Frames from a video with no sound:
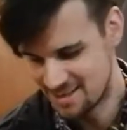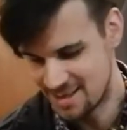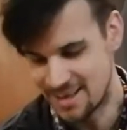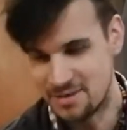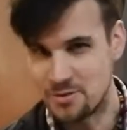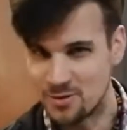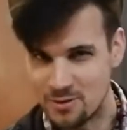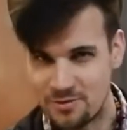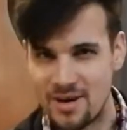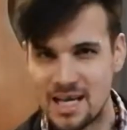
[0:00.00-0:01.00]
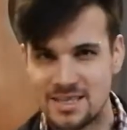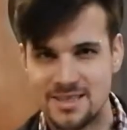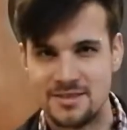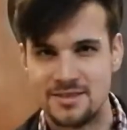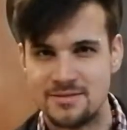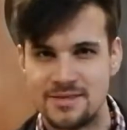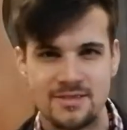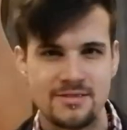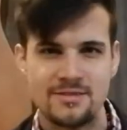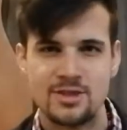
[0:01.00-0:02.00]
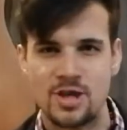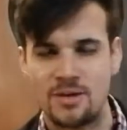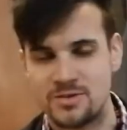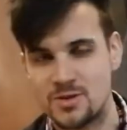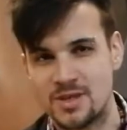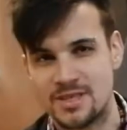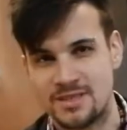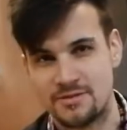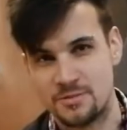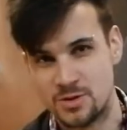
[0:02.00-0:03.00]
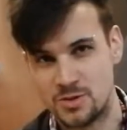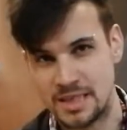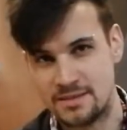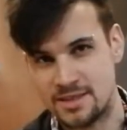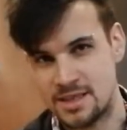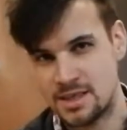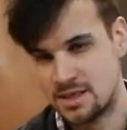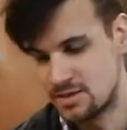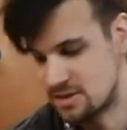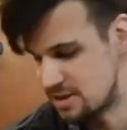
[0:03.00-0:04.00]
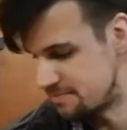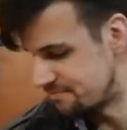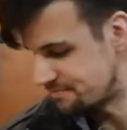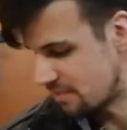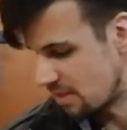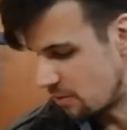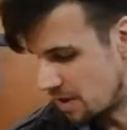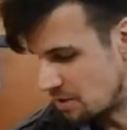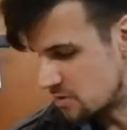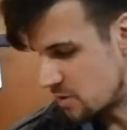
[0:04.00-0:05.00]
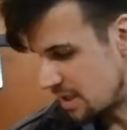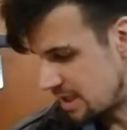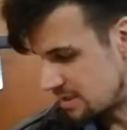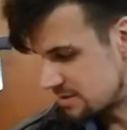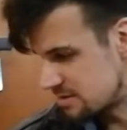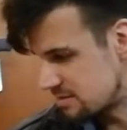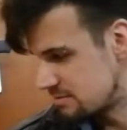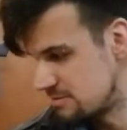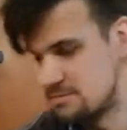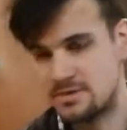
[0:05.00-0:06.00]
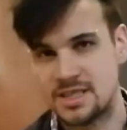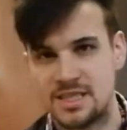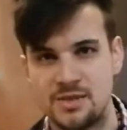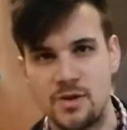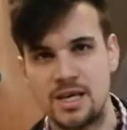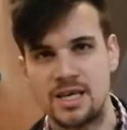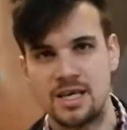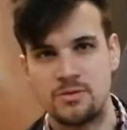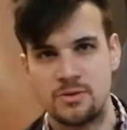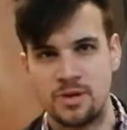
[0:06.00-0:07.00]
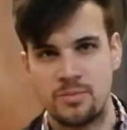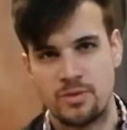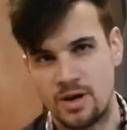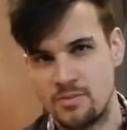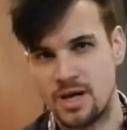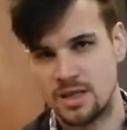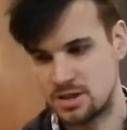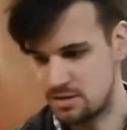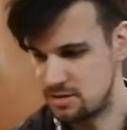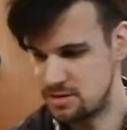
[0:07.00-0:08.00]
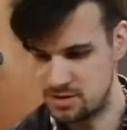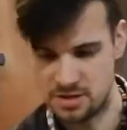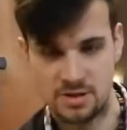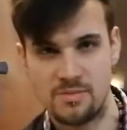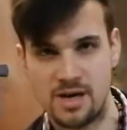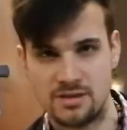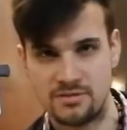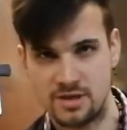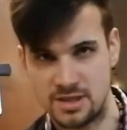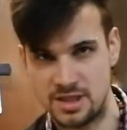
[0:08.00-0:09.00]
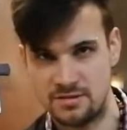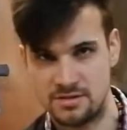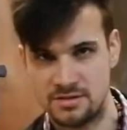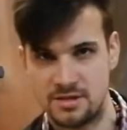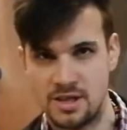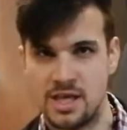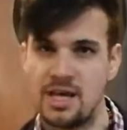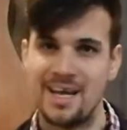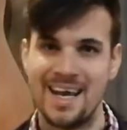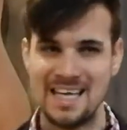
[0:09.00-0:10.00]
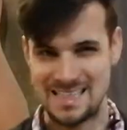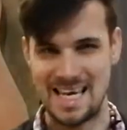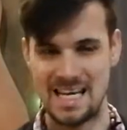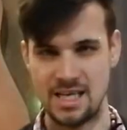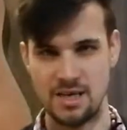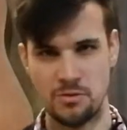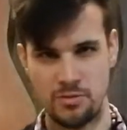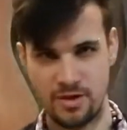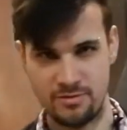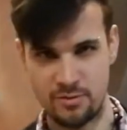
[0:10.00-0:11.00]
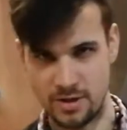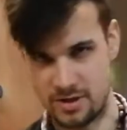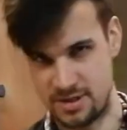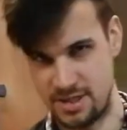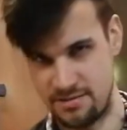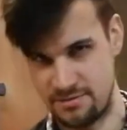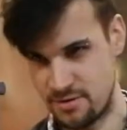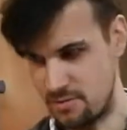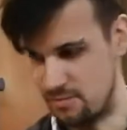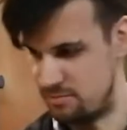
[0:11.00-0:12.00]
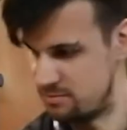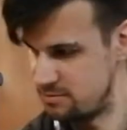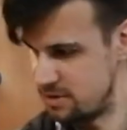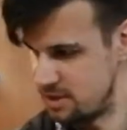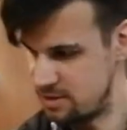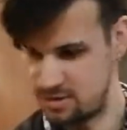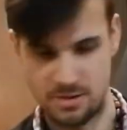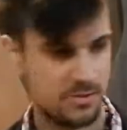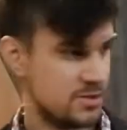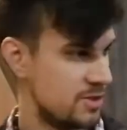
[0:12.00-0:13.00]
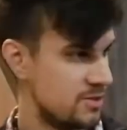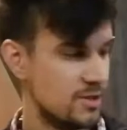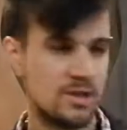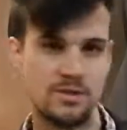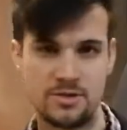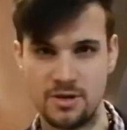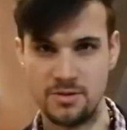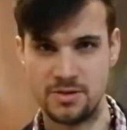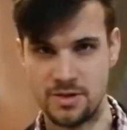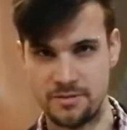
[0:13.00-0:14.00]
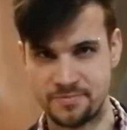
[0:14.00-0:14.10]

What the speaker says: and with all the flats and sharps and all that stuff in between. So when you talk keys, 61 key will be pretty much a certain amount of octaves. An 88 key will be a full octave from so-and-so to so-and-so.